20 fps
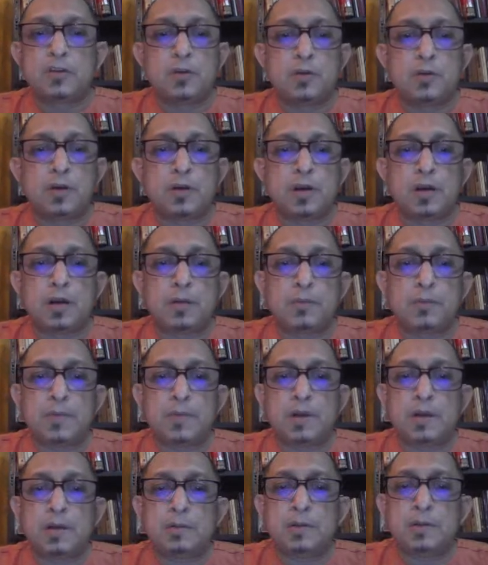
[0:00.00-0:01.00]

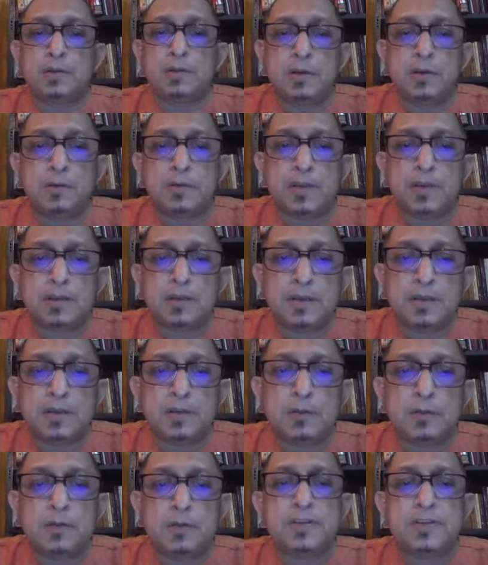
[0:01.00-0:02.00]

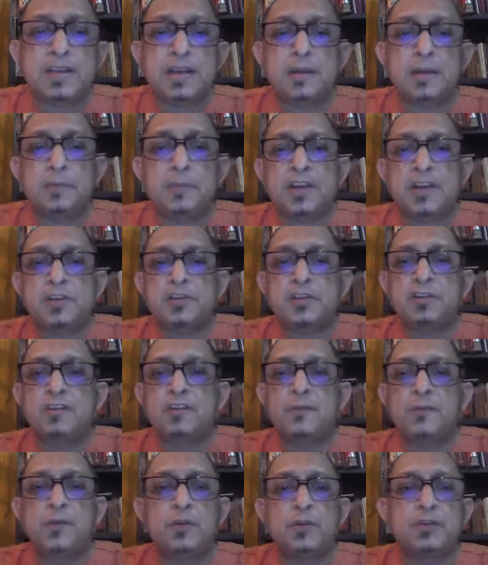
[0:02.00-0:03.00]
You see a mixture
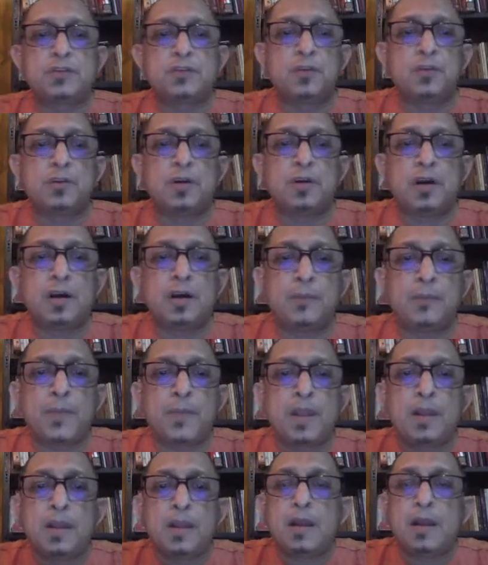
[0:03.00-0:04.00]
of both. So
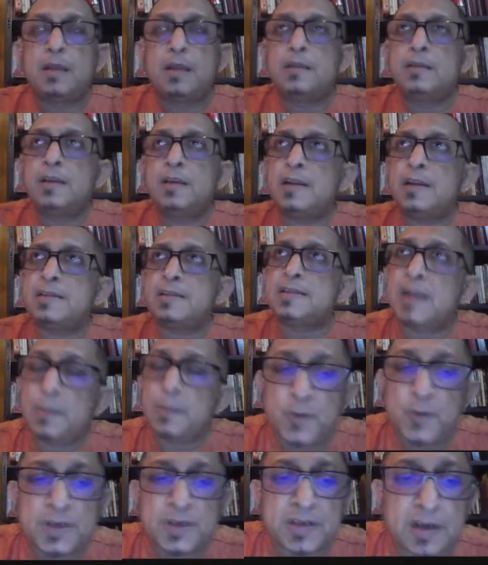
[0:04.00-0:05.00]
there are
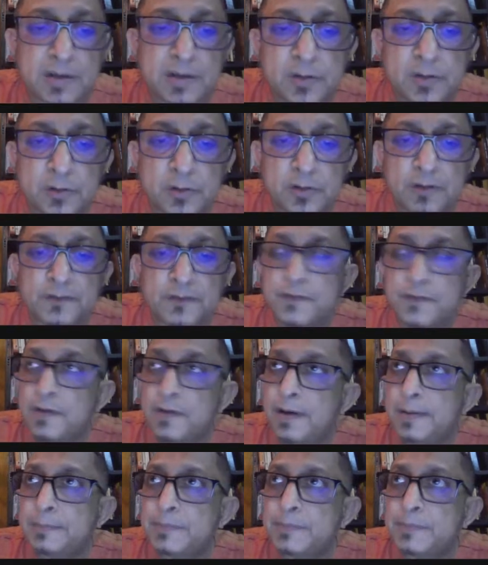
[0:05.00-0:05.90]
some which are sort of